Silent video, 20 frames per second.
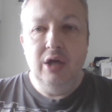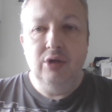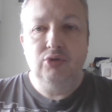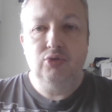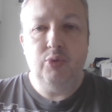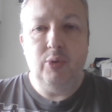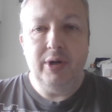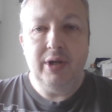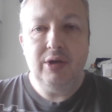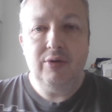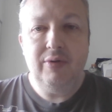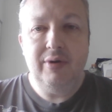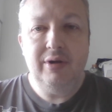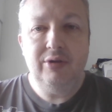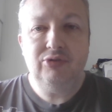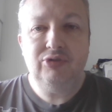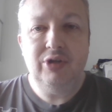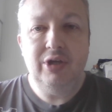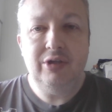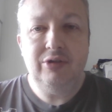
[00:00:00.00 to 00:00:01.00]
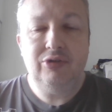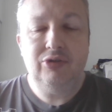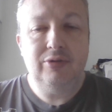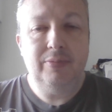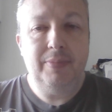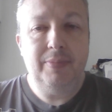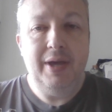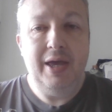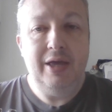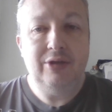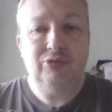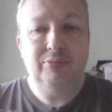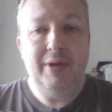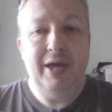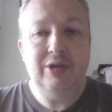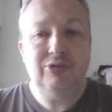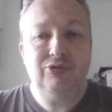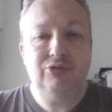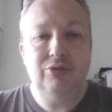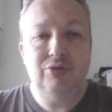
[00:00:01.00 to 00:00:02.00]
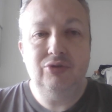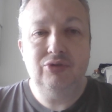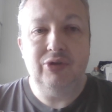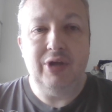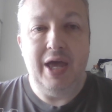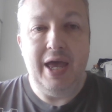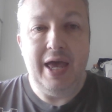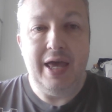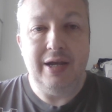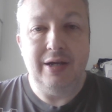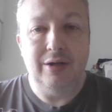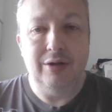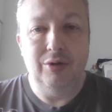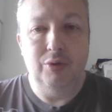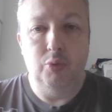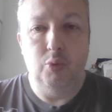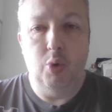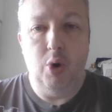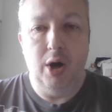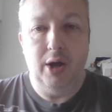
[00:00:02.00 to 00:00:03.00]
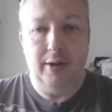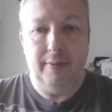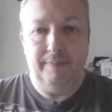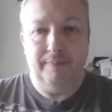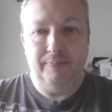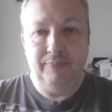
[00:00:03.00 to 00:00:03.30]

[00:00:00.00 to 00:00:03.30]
20 Greatest Hits, Past Masters, and 1.